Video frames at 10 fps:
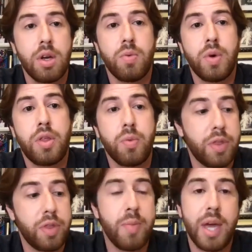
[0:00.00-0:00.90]

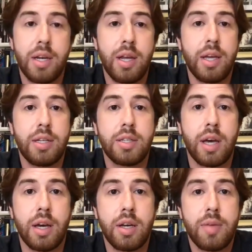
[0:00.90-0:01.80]
with the mandate,
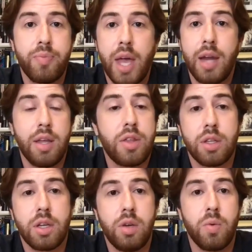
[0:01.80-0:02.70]
anything
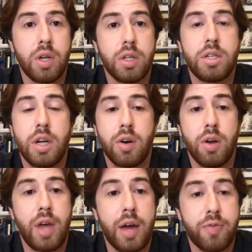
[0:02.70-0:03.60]
that you wanted to share
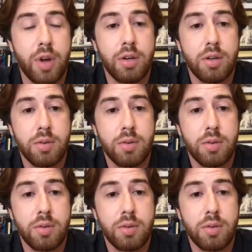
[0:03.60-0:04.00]
on that front.